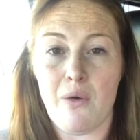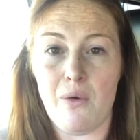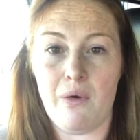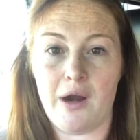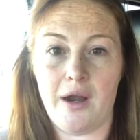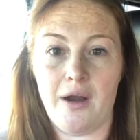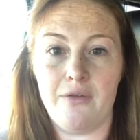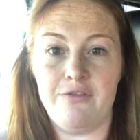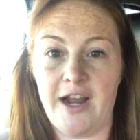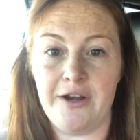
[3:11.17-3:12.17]
or
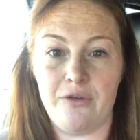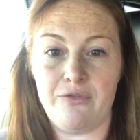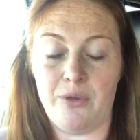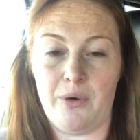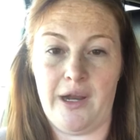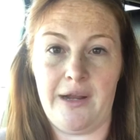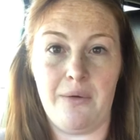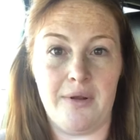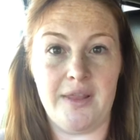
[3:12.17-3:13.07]
vinyl flooring or